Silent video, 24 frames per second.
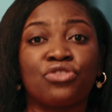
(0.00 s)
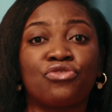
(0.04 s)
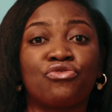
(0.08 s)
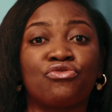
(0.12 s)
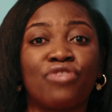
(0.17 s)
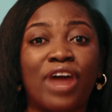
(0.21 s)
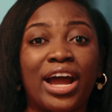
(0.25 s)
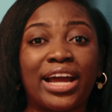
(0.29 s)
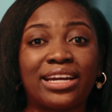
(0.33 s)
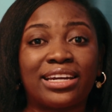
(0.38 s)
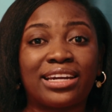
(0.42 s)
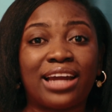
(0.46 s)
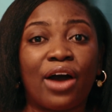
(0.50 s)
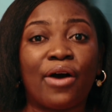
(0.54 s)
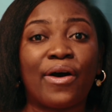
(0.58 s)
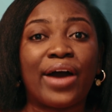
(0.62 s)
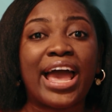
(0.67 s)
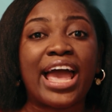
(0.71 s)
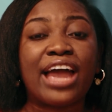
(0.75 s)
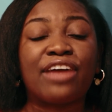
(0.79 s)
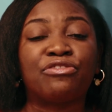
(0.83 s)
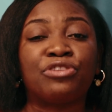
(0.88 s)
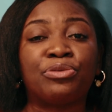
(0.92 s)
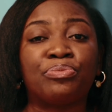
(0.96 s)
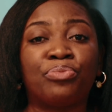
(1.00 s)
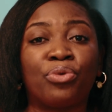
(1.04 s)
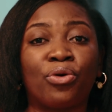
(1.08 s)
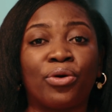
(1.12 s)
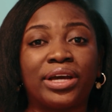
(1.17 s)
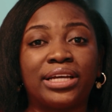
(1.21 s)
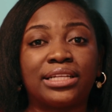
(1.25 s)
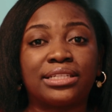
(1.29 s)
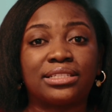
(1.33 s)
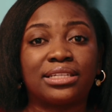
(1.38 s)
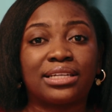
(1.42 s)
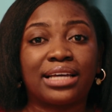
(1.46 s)
Right now, every
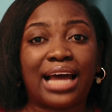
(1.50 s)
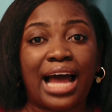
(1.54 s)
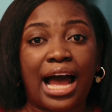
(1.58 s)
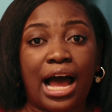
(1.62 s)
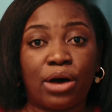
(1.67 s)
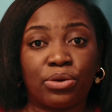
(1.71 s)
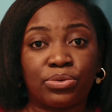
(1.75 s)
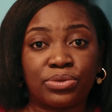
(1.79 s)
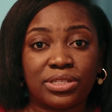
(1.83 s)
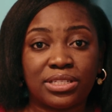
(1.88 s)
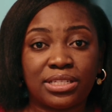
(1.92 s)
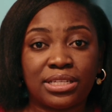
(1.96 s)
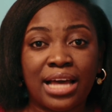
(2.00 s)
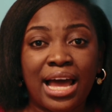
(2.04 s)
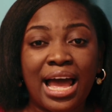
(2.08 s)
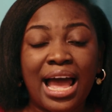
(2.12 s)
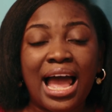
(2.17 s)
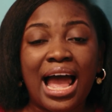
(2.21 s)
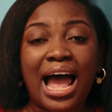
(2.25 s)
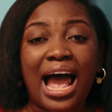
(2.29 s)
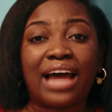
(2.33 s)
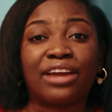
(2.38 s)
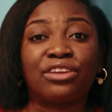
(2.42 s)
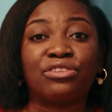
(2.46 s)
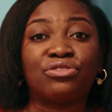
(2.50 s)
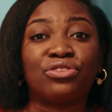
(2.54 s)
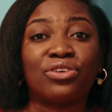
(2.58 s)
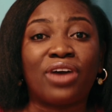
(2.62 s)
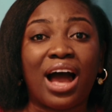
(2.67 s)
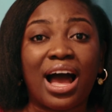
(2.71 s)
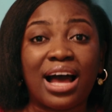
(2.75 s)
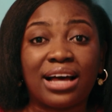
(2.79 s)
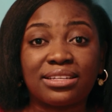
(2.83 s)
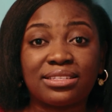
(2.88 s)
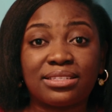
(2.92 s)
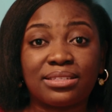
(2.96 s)
point counts. And if you
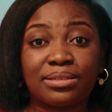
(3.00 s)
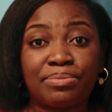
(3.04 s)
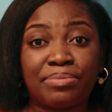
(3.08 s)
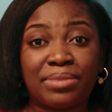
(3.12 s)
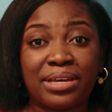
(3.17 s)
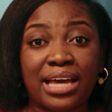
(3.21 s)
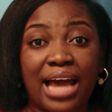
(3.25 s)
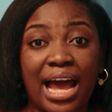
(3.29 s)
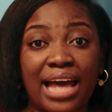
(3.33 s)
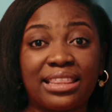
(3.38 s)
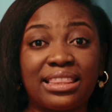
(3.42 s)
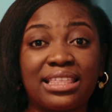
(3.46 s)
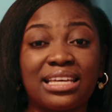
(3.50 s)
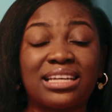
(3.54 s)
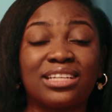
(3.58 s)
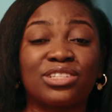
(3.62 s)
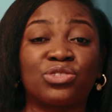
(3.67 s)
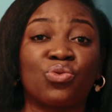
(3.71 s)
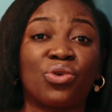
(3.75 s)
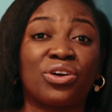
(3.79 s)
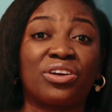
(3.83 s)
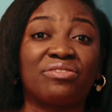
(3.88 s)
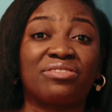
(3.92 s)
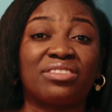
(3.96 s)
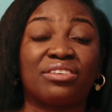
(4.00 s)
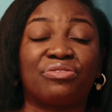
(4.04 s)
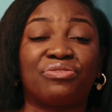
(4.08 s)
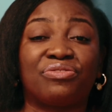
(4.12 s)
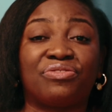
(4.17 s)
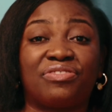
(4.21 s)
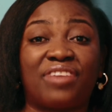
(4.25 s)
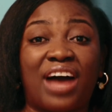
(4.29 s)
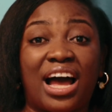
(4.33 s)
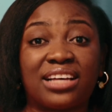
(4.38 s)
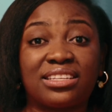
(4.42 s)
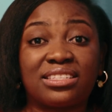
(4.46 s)
ask me, I think it's one of the
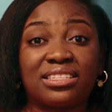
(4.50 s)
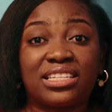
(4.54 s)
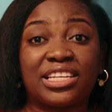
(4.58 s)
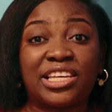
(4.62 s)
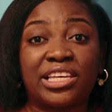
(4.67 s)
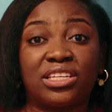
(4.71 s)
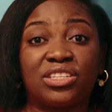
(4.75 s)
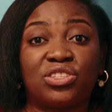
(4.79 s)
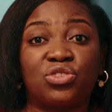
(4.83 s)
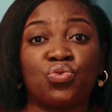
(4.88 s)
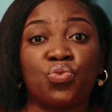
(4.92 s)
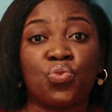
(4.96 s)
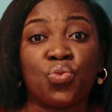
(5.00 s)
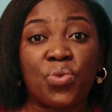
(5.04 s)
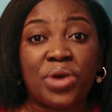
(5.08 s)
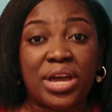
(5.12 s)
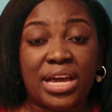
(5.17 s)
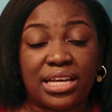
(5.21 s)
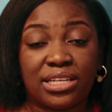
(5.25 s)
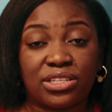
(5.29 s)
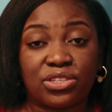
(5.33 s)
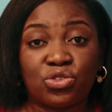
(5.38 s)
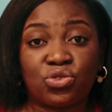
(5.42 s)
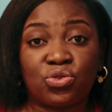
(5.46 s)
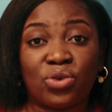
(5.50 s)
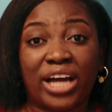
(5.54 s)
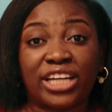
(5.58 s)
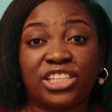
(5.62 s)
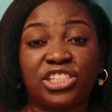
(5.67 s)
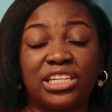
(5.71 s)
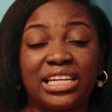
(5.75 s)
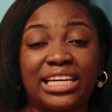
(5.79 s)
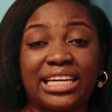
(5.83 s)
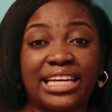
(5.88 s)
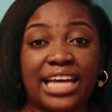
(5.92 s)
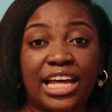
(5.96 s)
fastest ways to
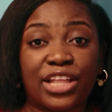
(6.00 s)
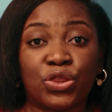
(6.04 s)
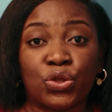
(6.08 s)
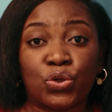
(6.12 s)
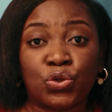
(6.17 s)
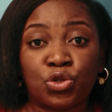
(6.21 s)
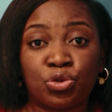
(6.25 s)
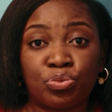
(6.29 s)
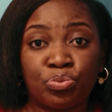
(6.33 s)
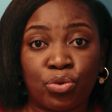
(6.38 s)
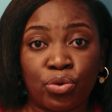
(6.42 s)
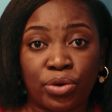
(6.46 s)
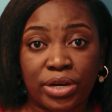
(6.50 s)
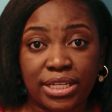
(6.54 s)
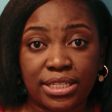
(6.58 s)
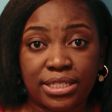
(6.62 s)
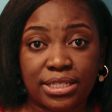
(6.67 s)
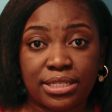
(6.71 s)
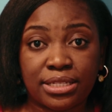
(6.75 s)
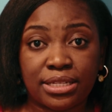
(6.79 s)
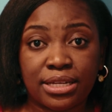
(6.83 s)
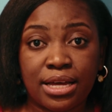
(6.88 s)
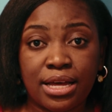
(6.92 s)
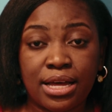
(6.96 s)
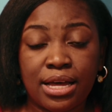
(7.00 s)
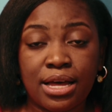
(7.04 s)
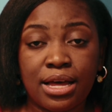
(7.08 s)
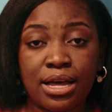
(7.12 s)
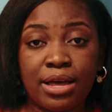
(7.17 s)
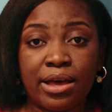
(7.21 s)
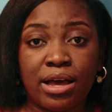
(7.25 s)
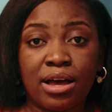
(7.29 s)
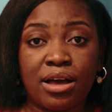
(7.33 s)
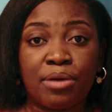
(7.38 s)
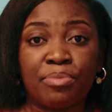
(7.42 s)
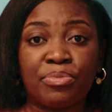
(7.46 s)
actually get those points.
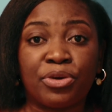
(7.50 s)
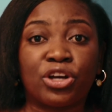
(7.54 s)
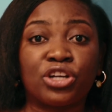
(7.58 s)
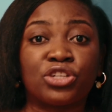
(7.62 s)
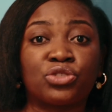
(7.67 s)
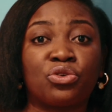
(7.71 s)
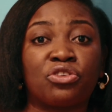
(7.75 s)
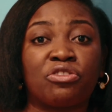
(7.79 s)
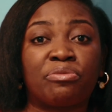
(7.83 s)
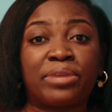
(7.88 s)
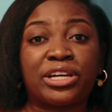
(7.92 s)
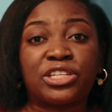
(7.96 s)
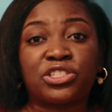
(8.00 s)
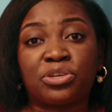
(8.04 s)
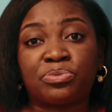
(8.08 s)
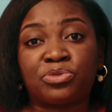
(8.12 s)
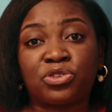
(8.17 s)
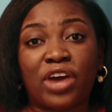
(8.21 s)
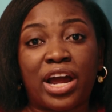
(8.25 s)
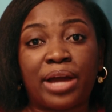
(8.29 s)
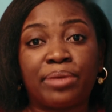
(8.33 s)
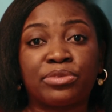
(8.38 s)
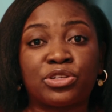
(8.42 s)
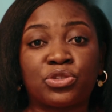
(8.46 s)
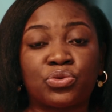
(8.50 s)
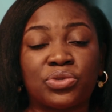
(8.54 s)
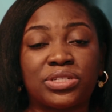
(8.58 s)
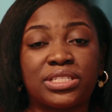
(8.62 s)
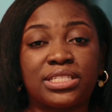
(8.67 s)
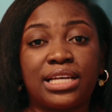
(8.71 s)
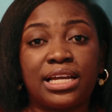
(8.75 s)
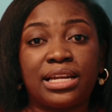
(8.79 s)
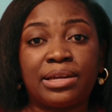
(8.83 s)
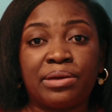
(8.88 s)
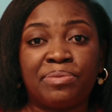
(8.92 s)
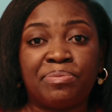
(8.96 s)
Because one of my subscribers was
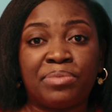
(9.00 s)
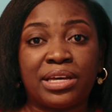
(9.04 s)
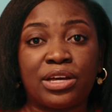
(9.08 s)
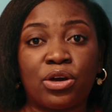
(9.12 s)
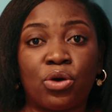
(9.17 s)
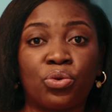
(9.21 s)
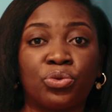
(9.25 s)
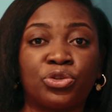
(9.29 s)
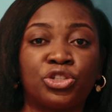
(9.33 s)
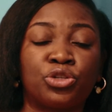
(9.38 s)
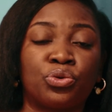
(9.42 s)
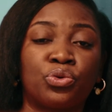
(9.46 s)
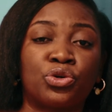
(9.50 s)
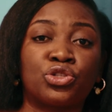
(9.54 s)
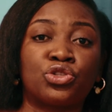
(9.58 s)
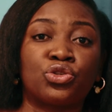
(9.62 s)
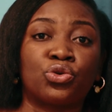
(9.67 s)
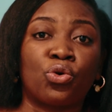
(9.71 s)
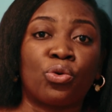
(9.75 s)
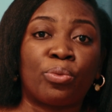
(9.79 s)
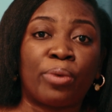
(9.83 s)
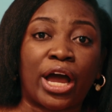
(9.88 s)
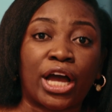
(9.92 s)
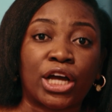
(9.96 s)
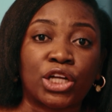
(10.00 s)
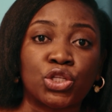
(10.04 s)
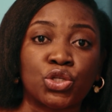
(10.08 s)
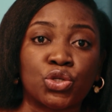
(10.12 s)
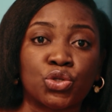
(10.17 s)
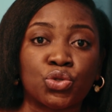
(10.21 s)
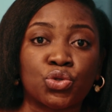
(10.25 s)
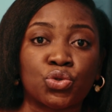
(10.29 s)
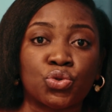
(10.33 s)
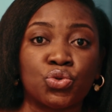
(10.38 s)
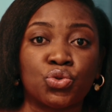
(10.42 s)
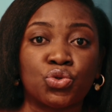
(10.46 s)
telling me, oh, she wants to go back to
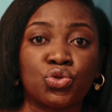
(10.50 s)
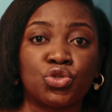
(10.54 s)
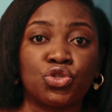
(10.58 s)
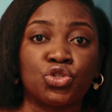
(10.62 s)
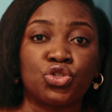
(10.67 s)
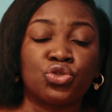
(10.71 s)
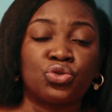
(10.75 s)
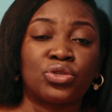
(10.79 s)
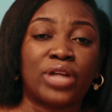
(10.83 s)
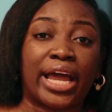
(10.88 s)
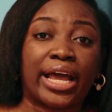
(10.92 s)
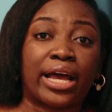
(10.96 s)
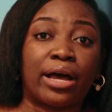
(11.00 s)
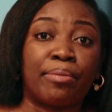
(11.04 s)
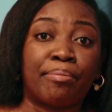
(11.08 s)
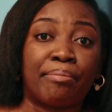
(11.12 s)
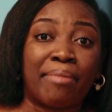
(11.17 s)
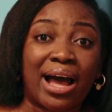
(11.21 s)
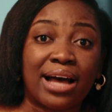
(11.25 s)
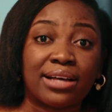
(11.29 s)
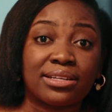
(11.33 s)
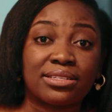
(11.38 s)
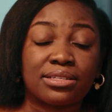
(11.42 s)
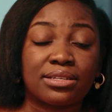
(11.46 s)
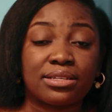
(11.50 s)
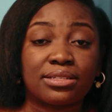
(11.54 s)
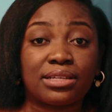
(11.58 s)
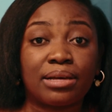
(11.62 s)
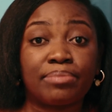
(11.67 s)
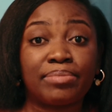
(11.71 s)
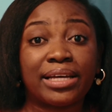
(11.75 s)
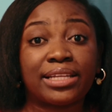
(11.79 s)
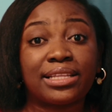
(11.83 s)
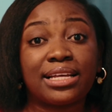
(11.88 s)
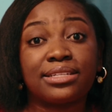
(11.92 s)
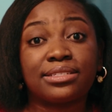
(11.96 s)
school to do like a master's.
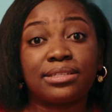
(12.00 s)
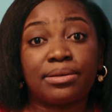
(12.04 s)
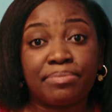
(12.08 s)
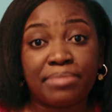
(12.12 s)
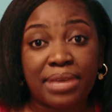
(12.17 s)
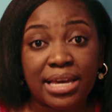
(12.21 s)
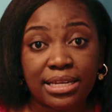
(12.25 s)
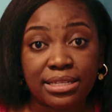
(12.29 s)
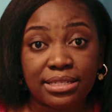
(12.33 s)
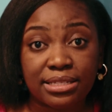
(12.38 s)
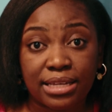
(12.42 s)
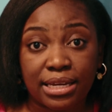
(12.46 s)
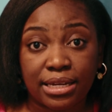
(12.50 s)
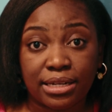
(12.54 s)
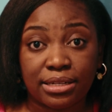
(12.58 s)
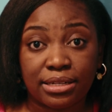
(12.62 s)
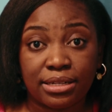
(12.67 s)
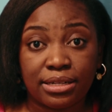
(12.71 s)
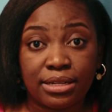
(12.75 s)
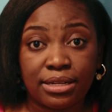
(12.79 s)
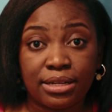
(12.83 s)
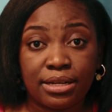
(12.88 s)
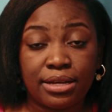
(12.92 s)
I'm like, that's amazing.